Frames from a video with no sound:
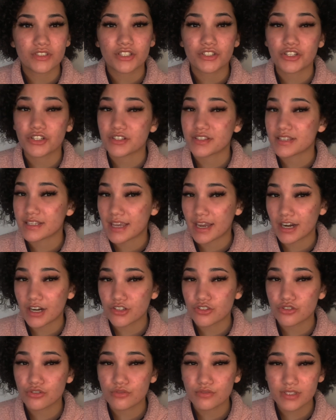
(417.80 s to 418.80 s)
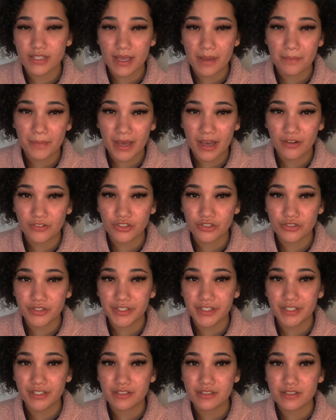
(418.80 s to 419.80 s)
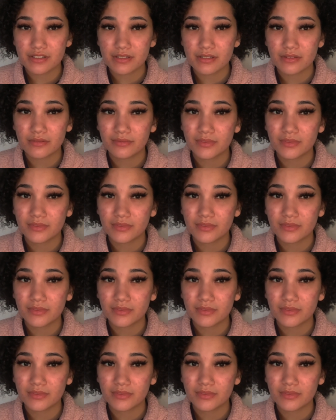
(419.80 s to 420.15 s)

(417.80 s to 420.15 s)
you're scared to set boundaries.